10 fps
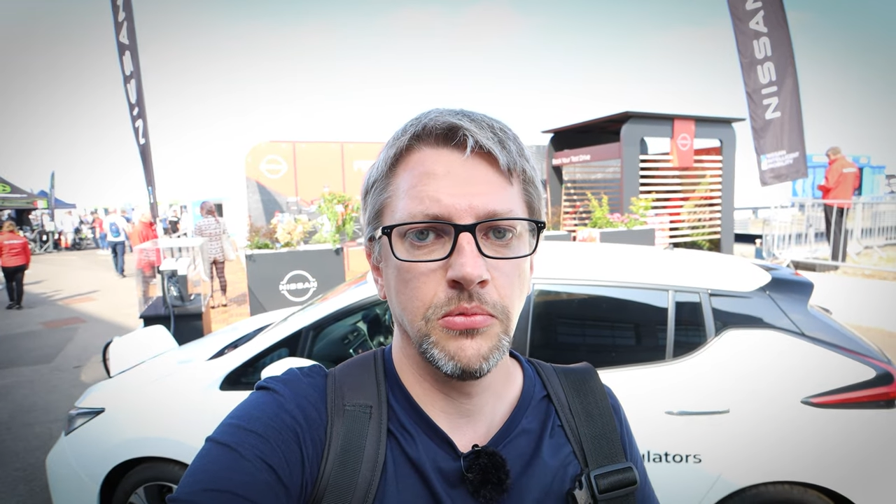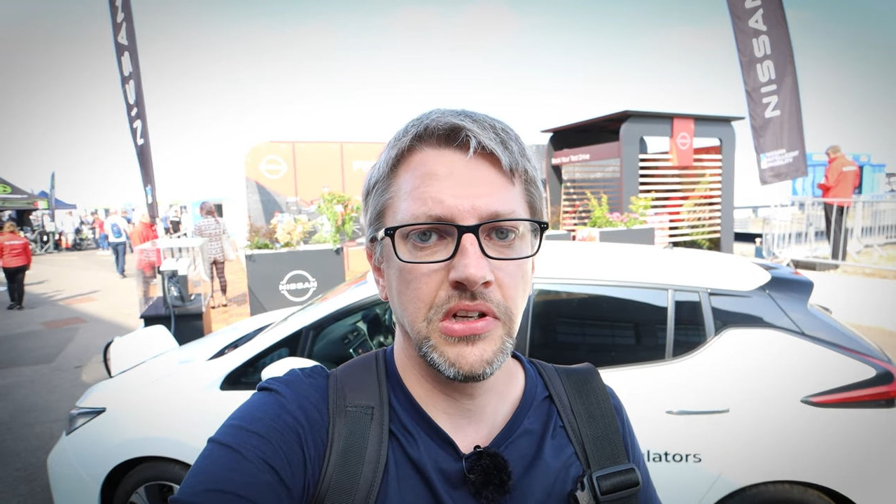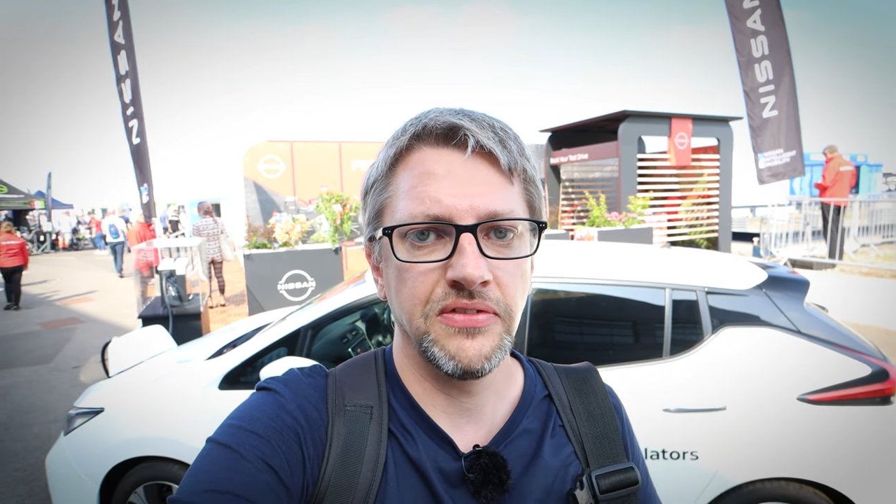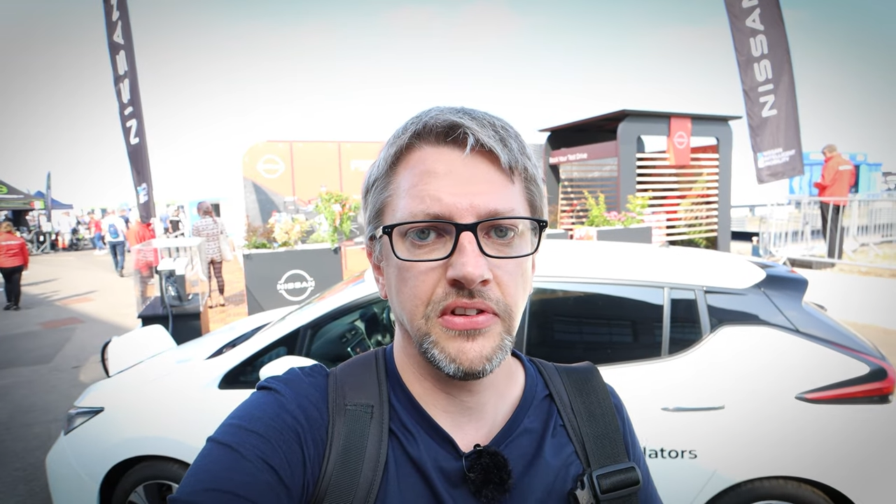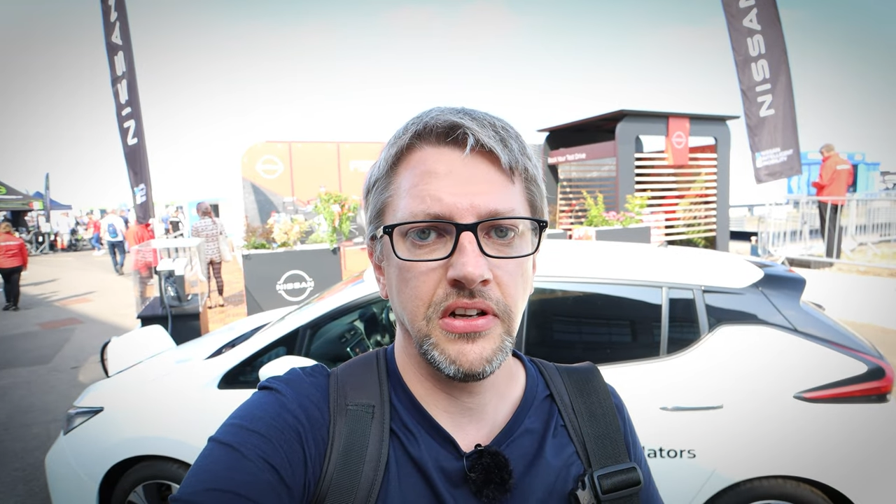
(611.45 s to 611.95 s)

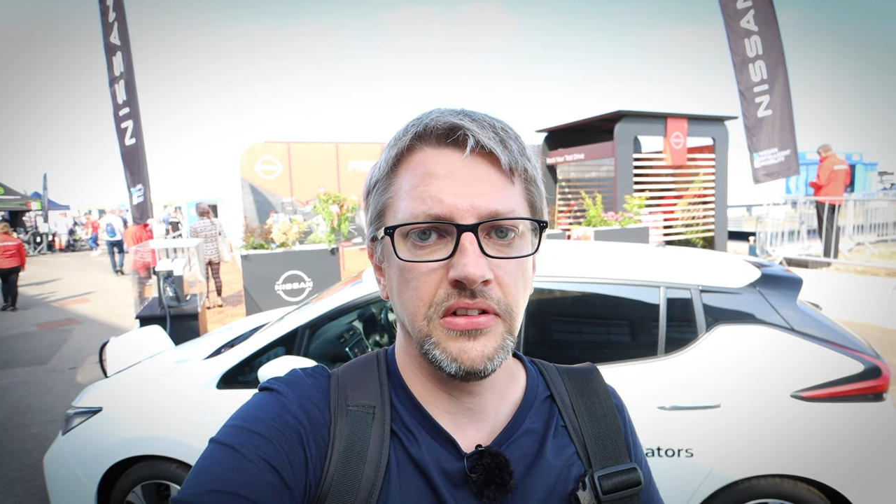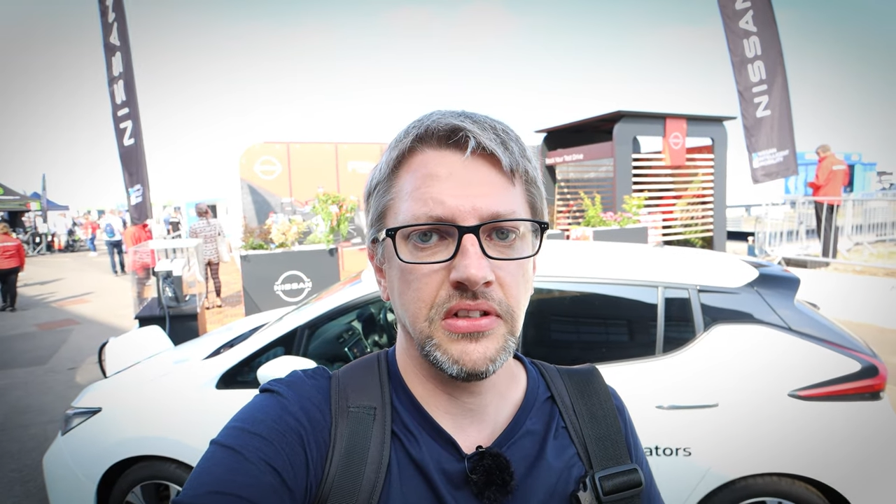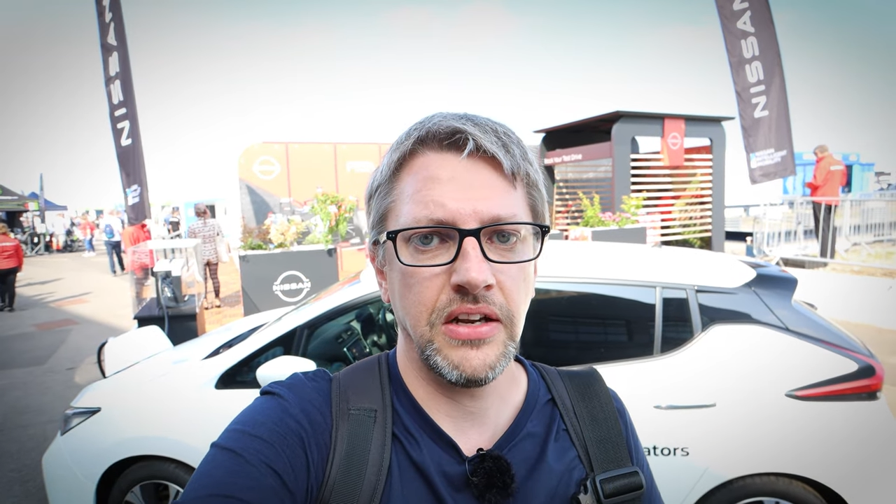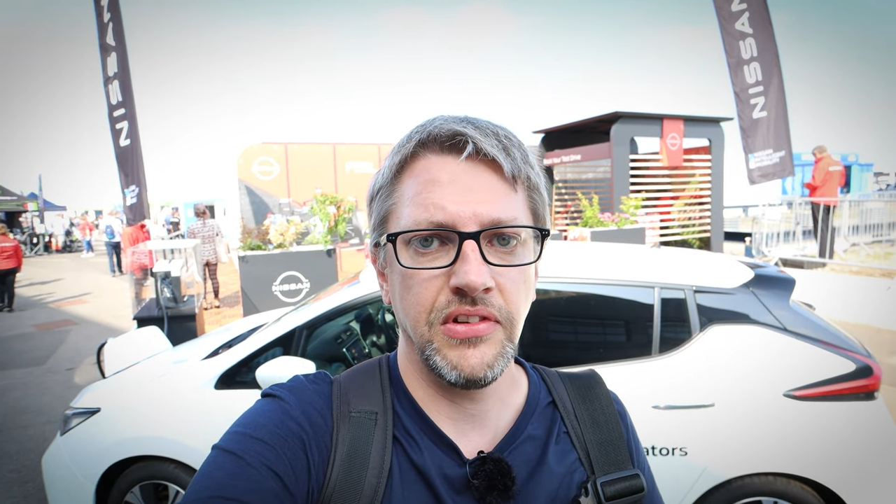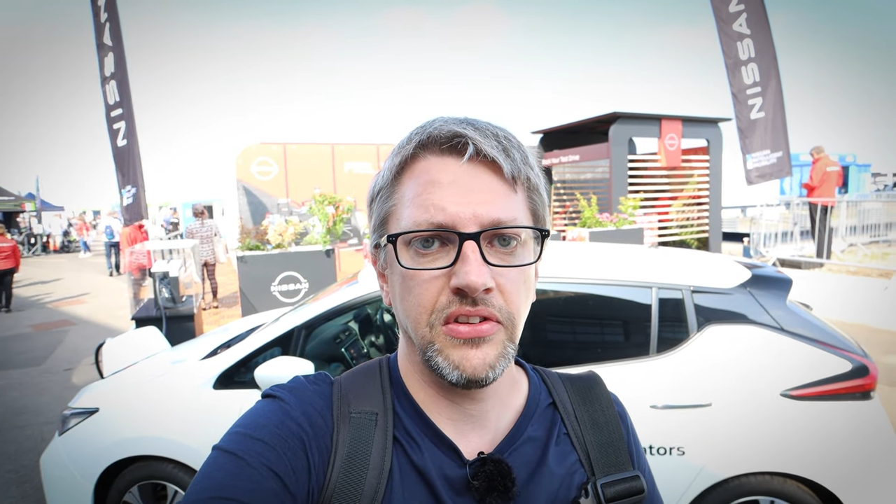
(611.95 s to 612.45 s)
where you
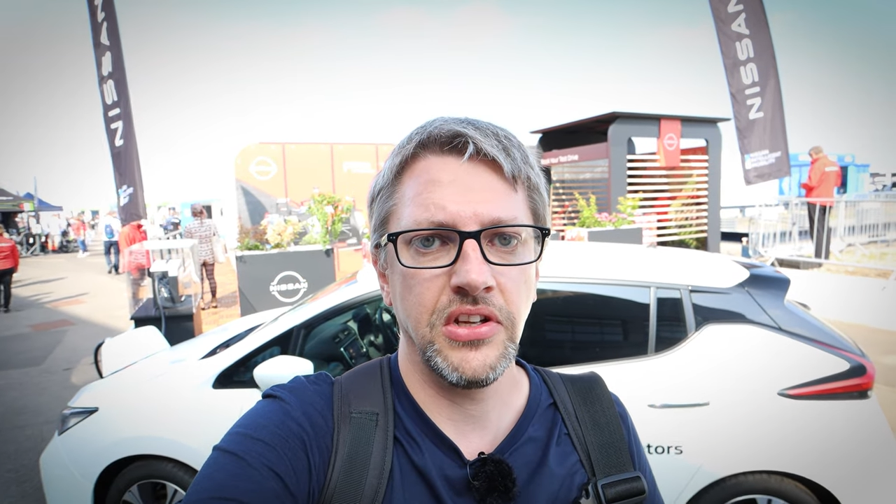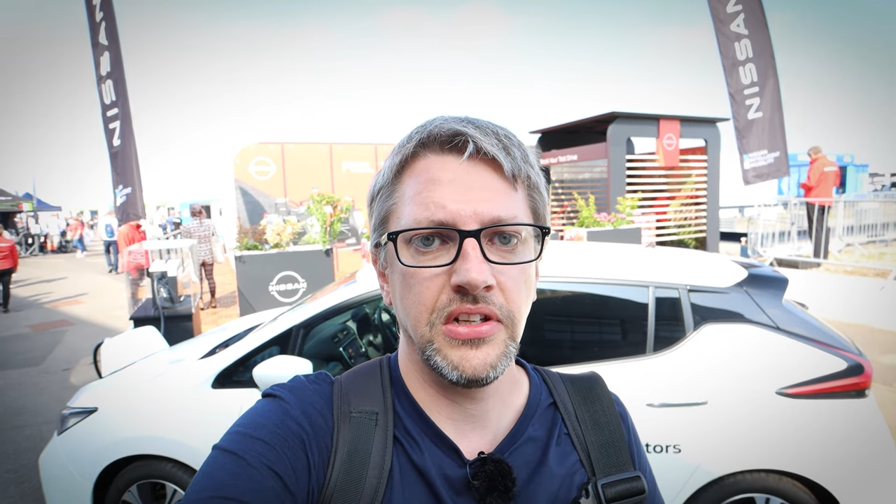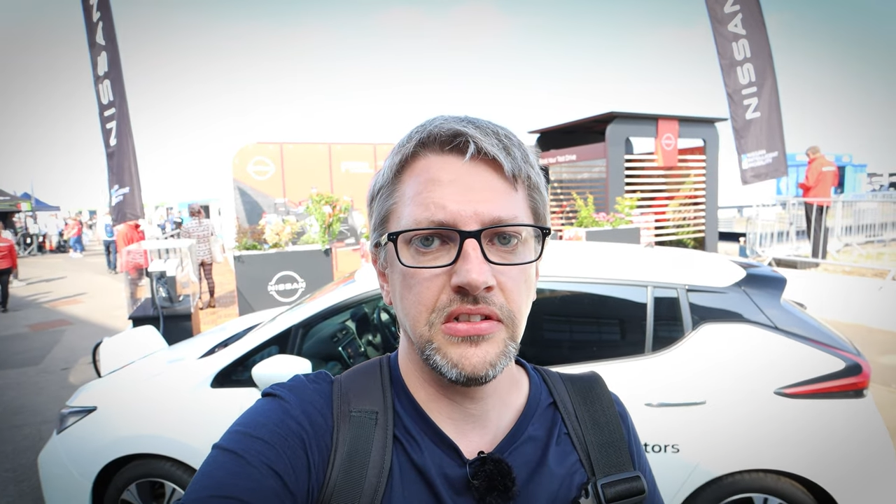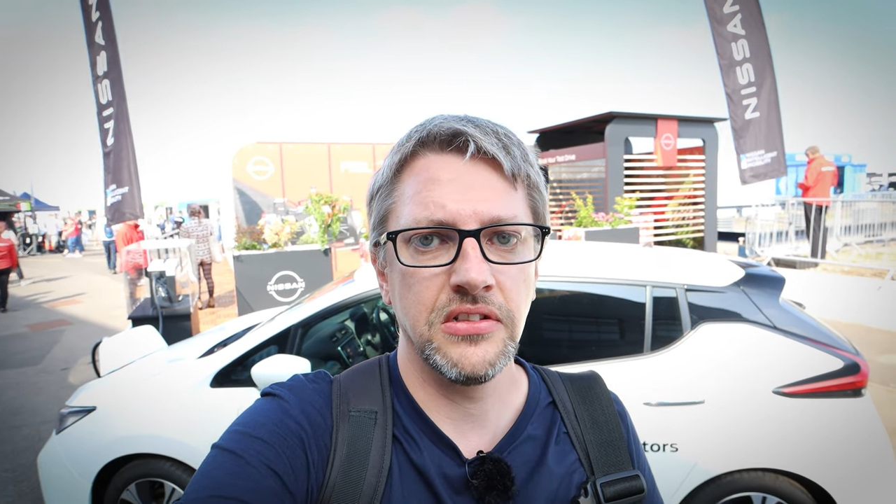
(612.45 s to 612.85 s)
find everything you need